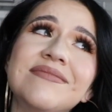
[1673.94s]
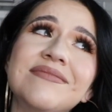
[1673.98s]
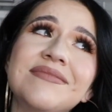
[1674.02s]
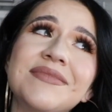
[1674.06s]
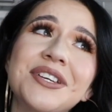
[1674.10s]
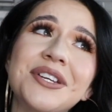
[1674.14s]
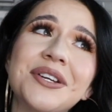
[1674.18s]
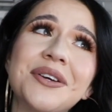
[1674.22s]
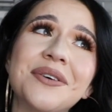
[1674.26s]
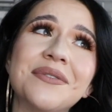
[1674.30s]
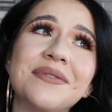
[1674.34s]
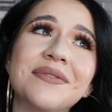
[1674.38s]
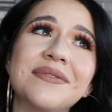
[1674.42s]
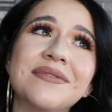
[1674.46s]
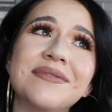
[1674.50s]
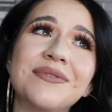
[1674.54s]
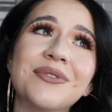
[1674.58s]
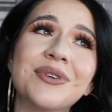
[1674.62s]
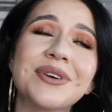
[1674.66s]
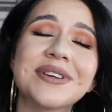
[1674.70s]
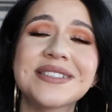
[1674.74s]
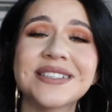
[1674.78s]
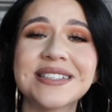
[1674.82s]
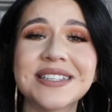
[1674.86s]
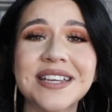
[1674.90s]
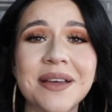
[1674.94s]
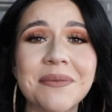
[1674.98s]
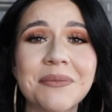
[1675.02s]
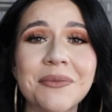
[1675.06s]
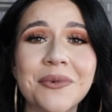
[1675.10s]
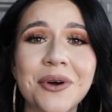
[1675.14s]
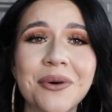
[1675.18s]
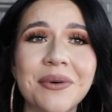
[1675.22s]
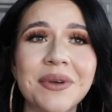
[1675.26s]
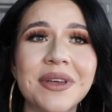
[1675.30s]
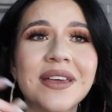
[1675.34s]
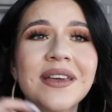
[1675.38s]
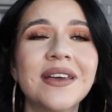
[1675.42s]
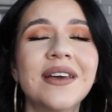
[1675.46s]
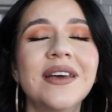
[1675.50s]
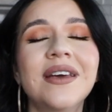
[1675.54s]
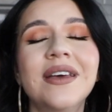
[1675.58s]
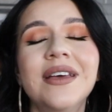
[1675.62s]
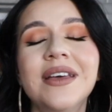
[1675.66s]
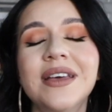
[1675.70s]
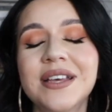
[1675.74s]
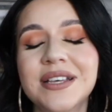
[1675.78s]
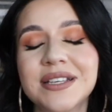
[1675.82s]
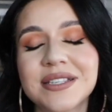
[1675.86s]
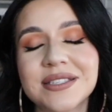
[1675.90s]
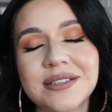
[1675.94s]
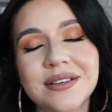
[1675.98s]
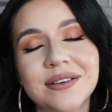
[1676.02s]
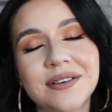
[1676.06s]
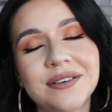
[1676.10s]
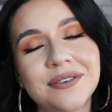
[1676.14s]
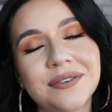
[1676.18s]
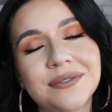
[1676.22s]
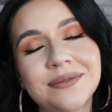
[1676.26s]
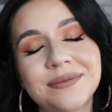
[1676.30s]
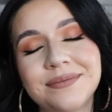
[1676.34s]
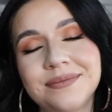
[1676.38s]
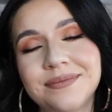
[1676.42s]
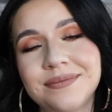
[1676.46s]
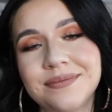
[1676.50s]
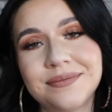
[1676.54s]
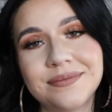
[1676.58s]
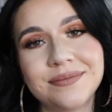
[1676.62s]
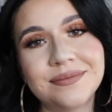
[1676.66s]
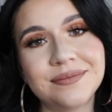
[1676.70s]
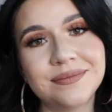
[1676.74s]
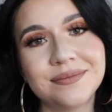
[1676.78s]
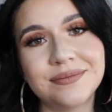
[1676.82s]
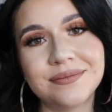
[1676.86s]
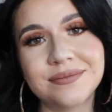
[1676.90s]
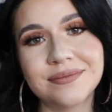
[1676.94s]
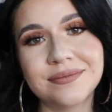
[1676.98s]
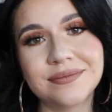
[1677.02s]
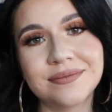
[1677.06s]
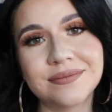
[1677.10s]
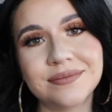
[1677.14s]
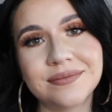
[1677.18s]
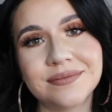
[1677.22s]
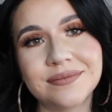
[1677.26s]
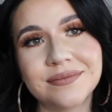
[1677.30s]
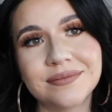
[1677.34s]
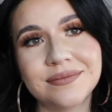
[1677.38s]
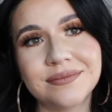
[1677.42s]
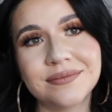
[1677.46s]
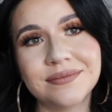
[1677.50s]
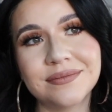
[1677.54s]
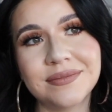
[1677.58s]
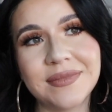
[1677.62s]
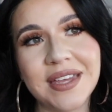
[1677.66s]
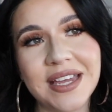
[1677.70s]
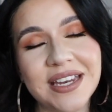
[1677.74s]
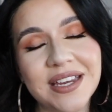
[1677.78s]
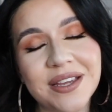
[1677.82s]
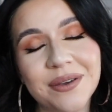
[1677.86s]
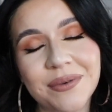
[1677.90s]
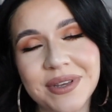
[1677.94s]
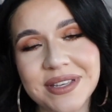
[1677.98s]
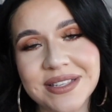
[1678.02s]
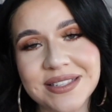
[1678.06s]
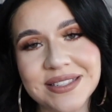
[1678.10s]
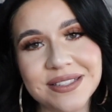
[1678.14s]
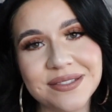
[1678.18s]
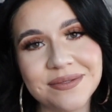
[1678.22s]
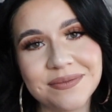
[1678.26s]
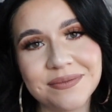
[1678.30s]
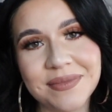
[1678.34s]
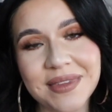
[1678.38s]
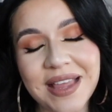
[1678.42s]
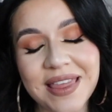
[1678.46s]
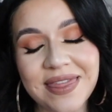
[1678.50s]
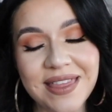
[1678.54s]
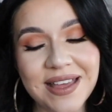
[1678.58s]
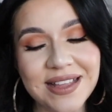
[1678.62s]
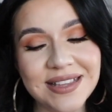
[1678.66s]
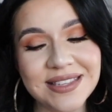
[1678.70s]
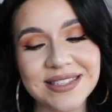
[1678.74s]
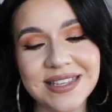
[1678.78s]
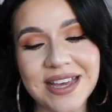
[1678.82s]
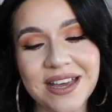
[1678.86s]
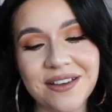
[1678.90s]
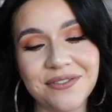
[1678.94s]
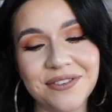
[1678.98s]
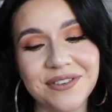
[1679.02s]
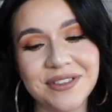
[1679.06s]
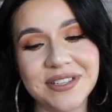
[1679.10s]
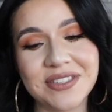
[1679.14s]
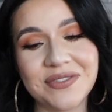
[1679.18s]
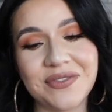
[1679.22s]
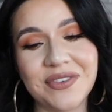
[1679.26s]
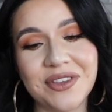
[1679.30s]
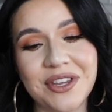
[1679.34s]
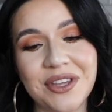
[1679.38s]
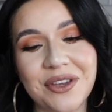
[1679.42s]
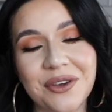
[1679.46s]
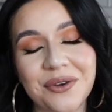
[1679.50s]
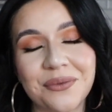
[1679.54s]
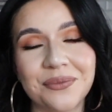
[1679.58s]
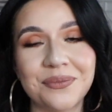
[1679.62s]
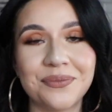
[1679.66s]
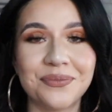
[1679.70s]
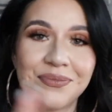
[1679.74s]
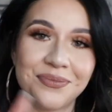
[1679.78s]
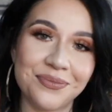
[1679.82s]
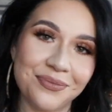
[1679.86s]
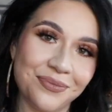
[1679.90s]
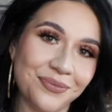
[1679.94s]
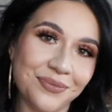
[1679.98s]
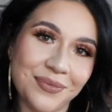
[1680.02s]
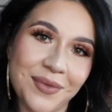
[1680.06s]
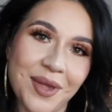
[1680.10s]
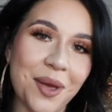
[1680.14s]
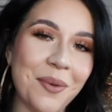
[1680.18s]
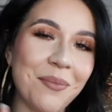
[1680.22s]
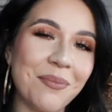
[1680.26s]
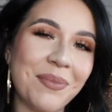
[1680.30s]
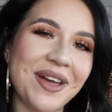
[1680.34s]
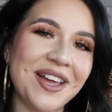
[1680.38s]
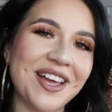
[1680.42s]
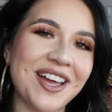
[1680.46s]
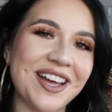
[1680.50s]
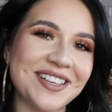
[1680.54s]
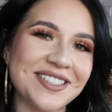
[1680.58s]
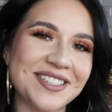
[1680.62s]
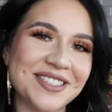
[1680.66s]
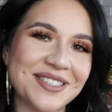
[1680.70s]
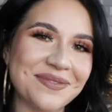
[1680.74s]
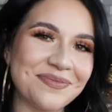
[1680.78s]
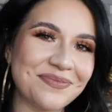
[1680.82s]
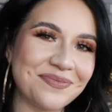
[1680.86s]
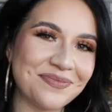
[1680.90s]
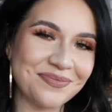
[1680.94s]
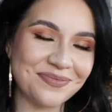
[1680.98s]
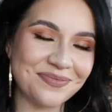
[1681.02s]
you know, where's the time going? So anyways, that's that for this video. Bye guys.